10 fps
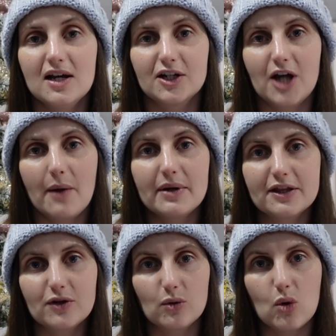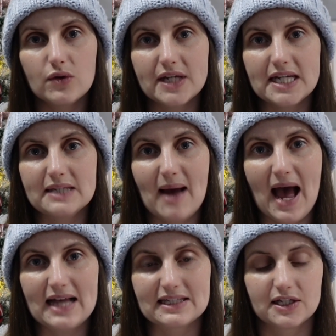going through all these
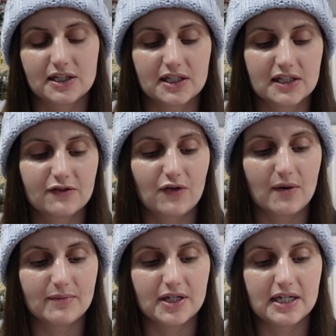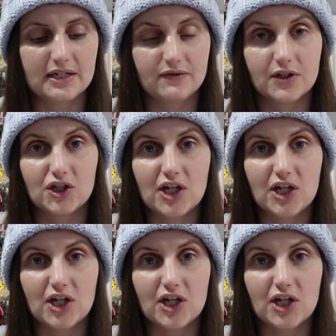patterns from the